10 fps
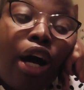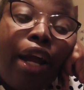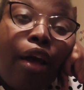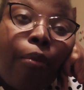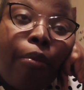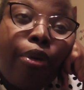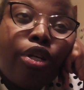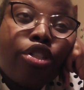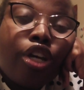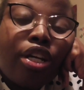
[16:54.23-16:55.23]
And I
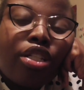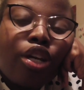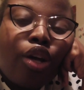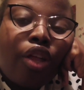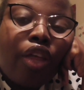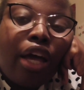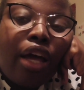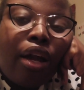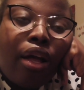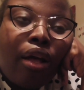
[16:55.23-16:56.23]
remember starting to tell y'all
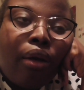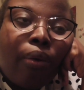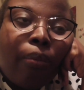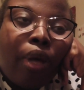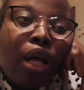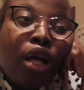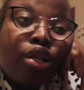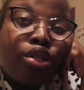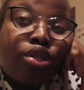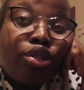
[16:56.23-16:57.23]
that um,
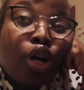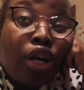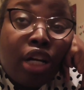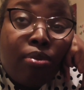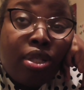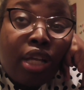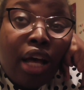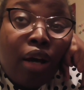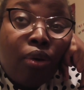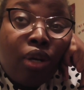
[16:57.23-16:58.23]
Target was
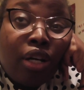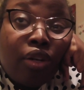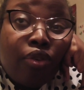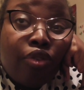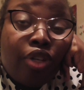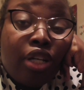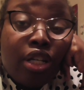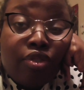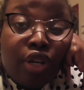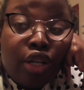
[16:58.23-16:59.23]
out of
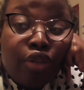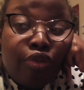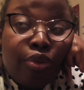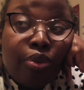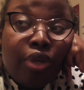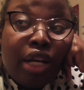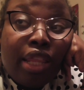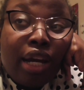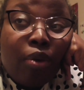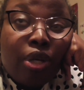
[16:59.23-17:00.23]
his regular food,
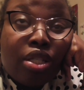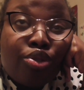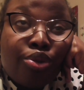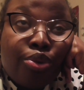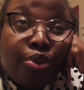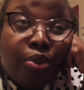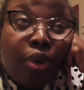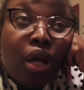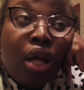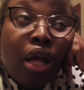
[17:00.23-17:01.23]
and then I went to
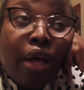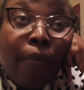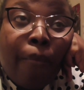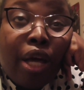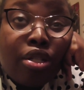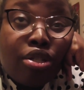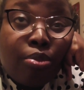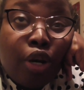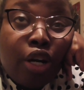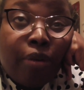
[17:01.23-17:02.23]

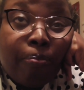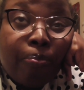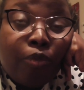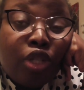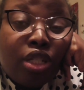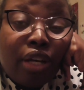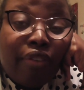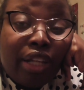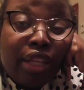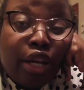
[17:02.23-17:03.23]
PetSmart, which is like
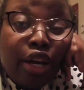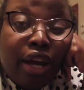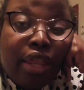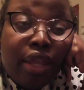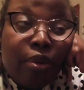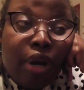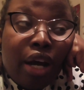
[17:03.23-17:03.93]
right there, and they were